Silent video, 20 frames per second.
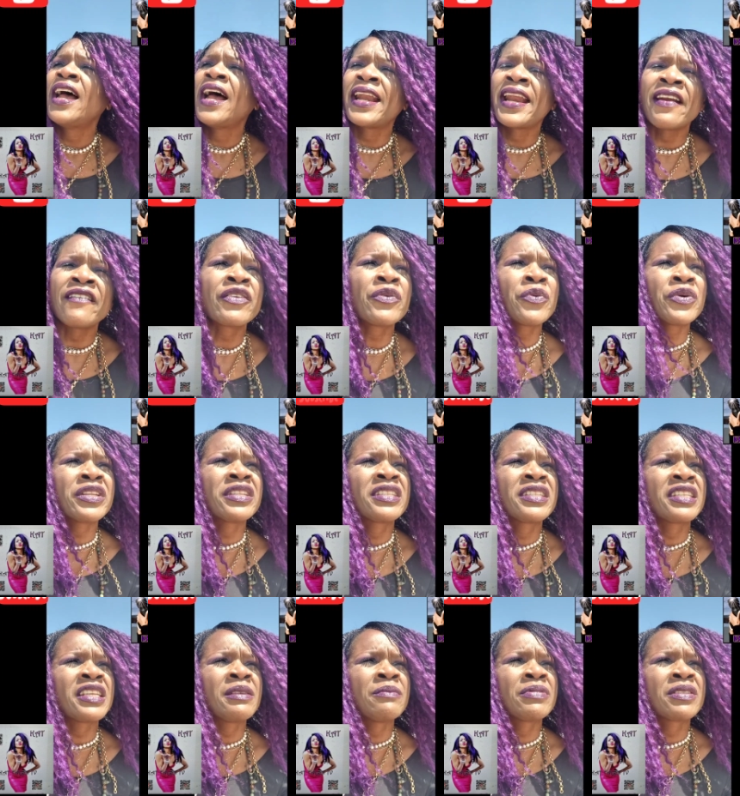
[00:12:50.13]
And everyone
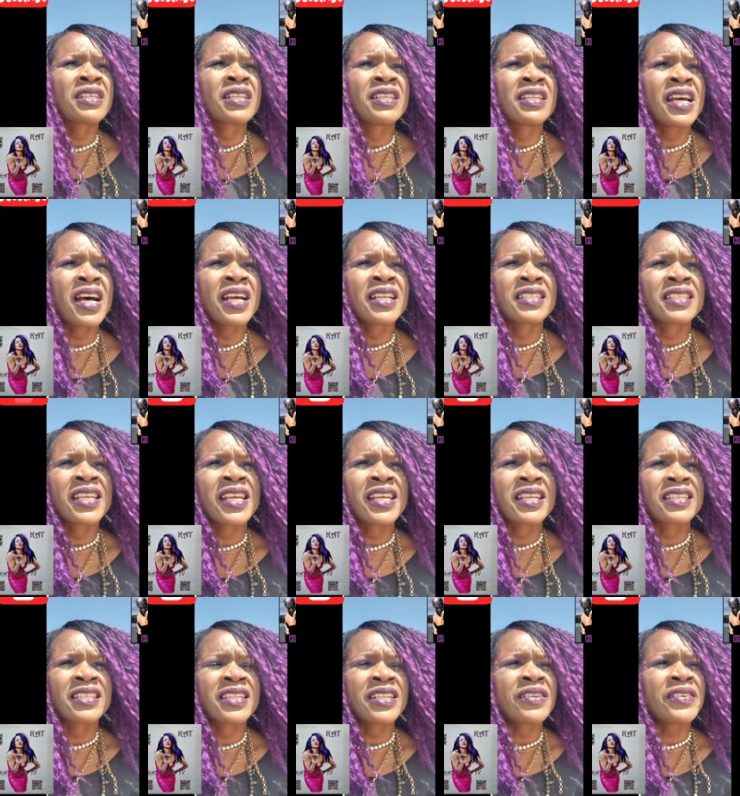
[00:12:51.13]
seems to not
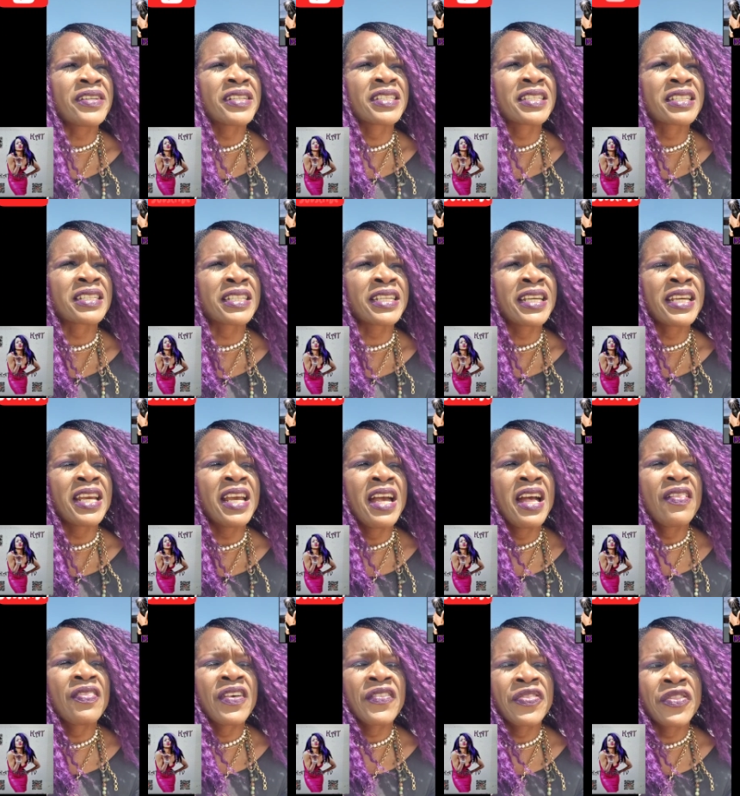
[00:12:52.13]
take seriously
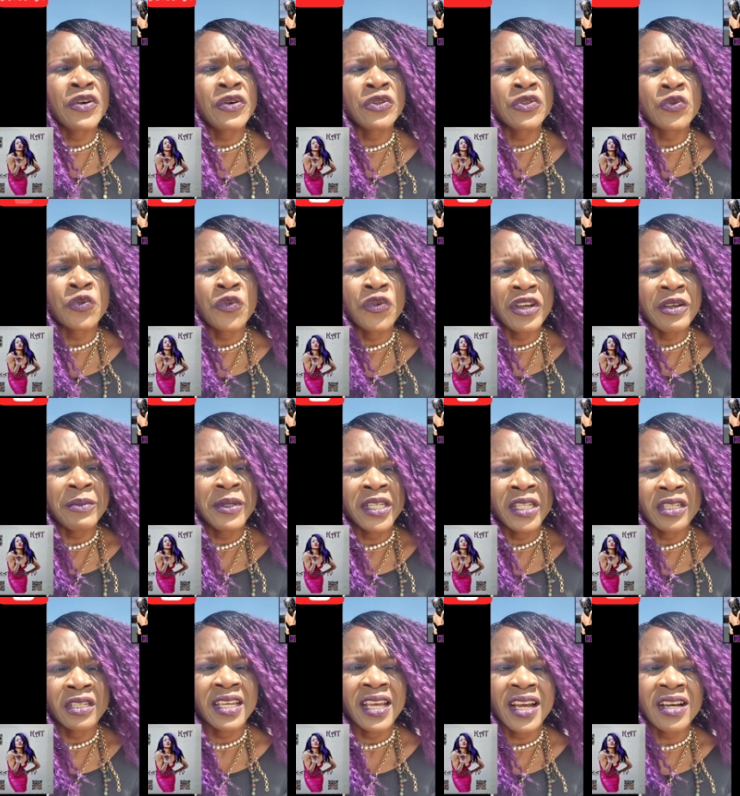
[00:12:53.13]
that those
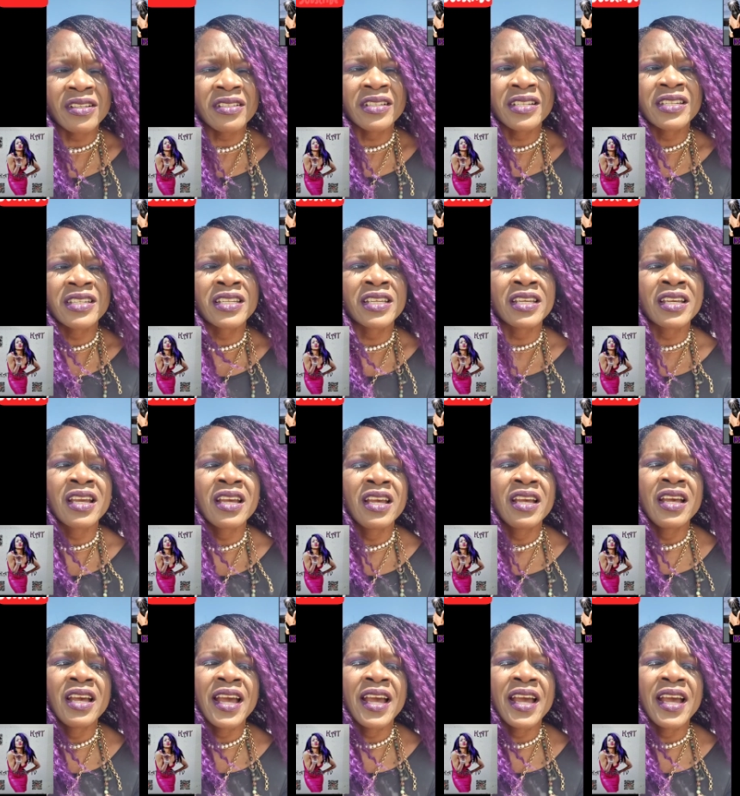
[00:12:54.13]
women, Kelsey